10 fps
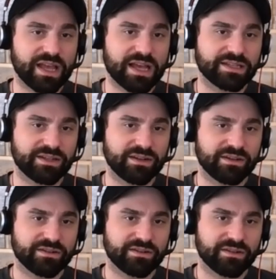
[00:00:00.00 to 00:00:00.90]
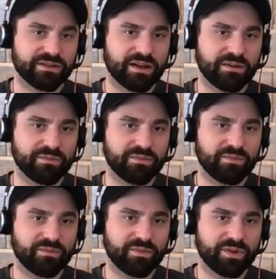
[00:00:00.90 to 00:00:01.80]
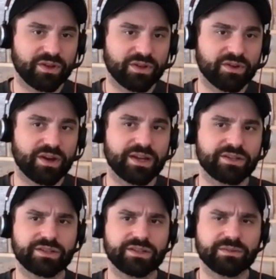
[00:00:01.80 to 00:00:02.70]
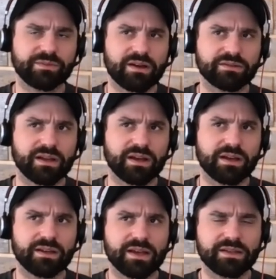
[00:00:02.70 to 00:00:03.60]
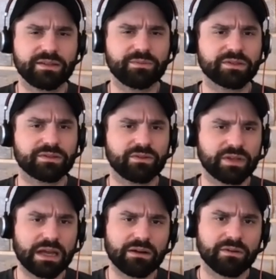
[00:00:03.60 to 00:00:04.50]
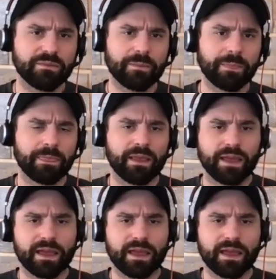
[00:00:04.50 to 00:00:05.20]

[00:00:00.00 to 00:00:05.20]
last year. Um, you know, our agency's about uh, 18 months old now. Okay.